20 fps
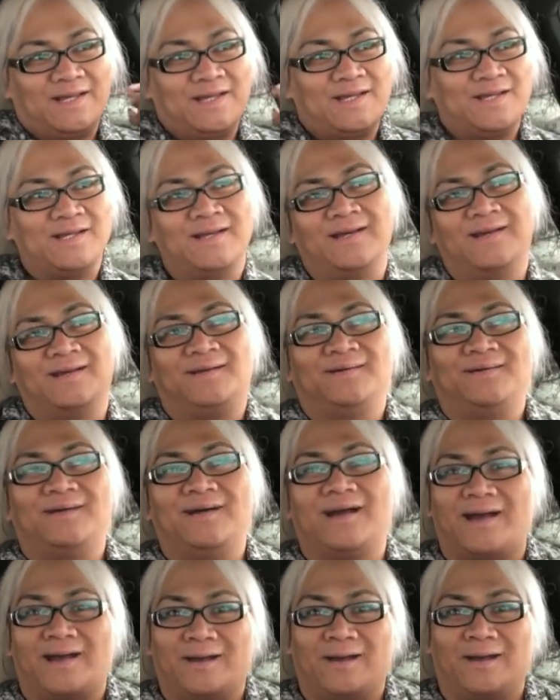
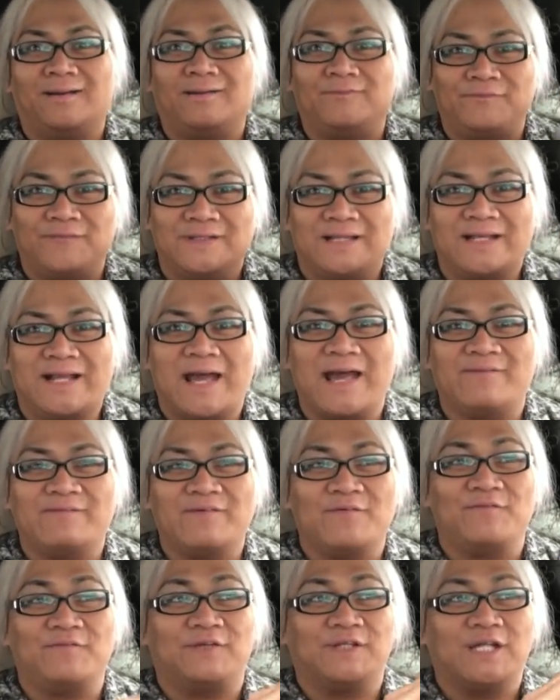I feel like I
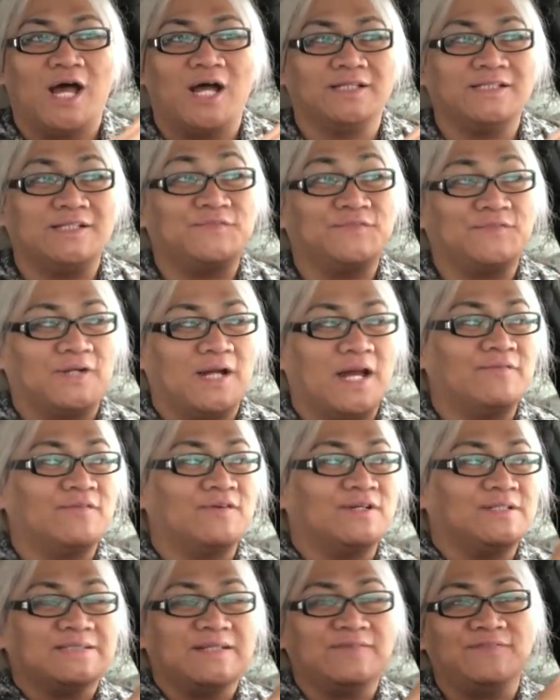haven't vlogged in forever
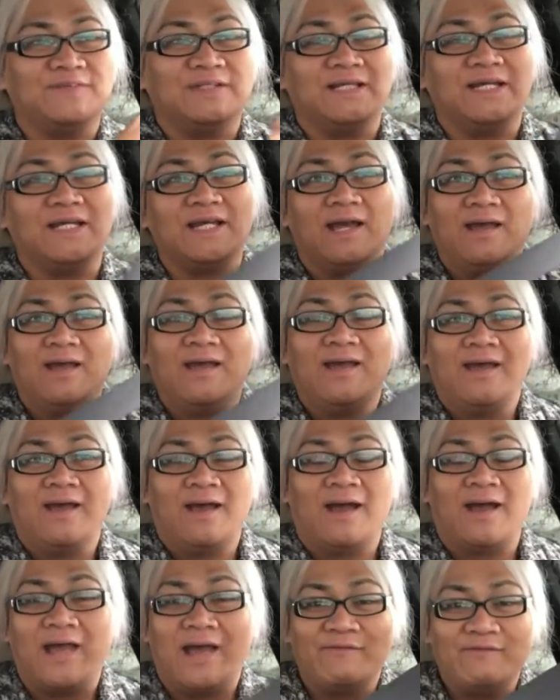because I feel like
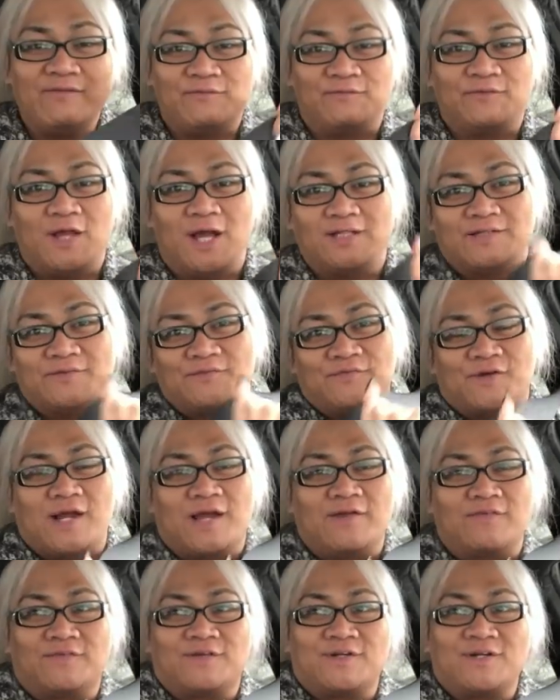I haven't vlogged in
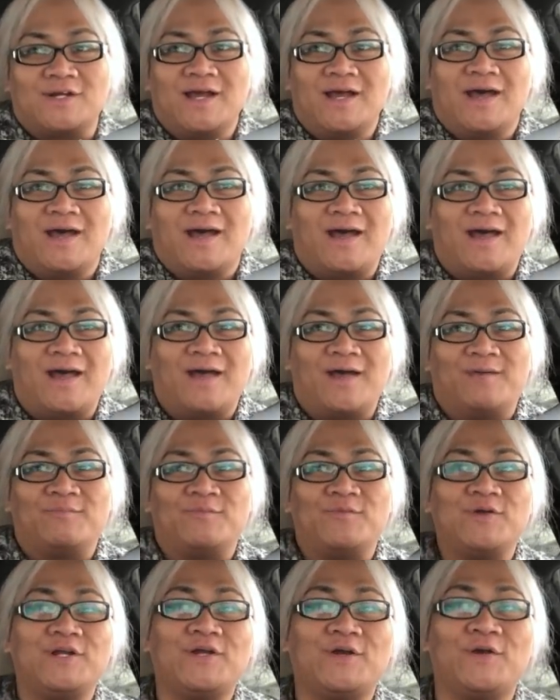forever. Um,
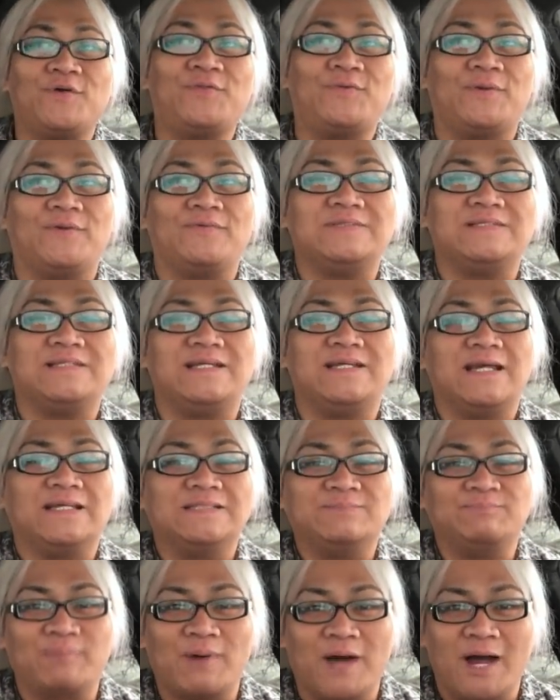we're gonna go thrifting.
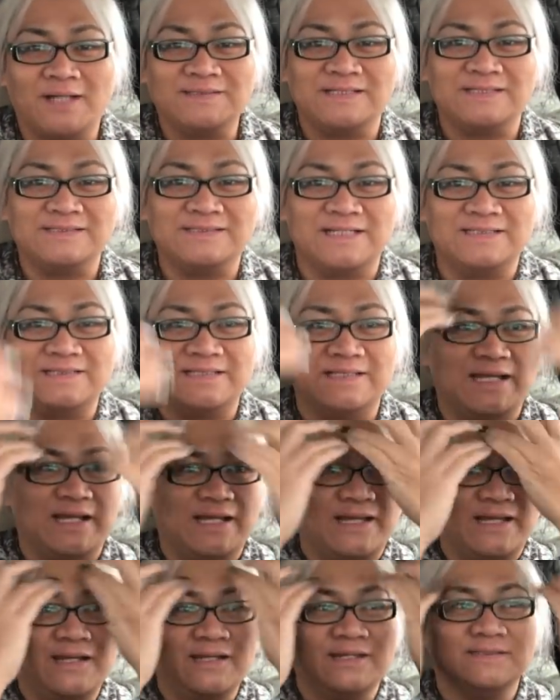It's Boxing Day
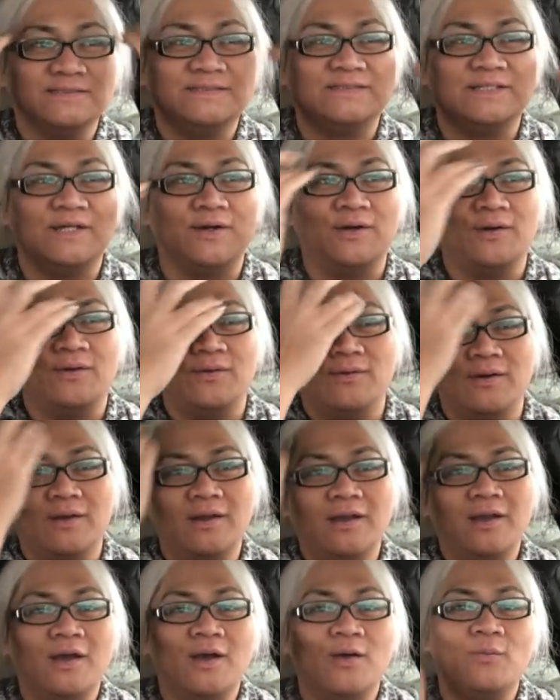today, so
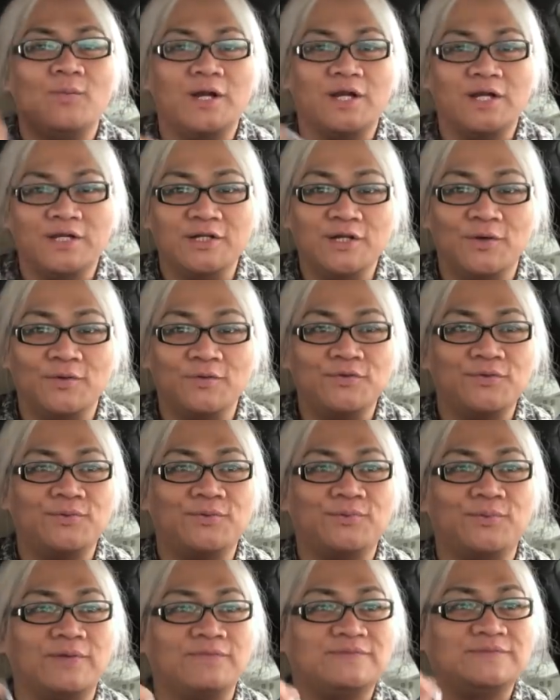we are gonna go
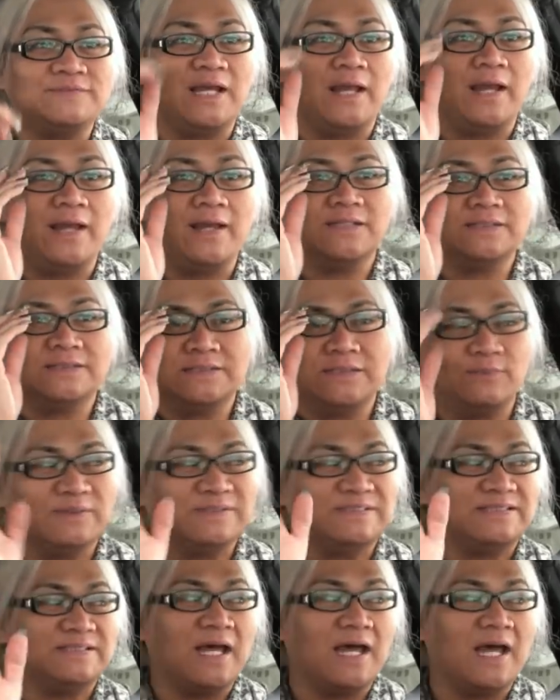thrifting and see
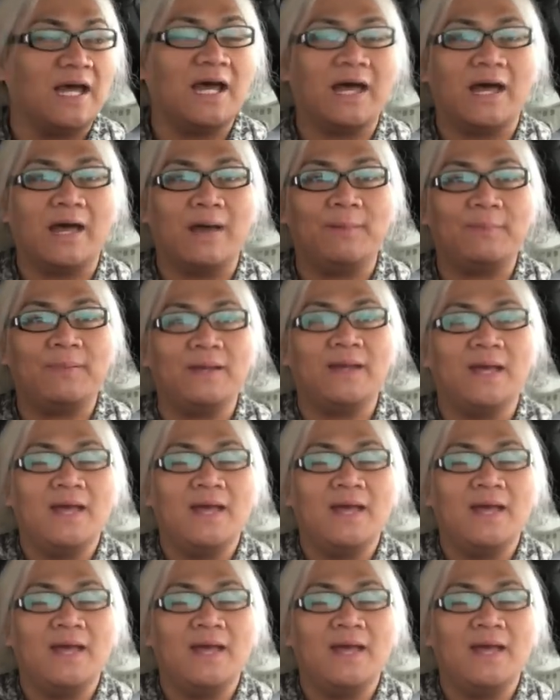what's up.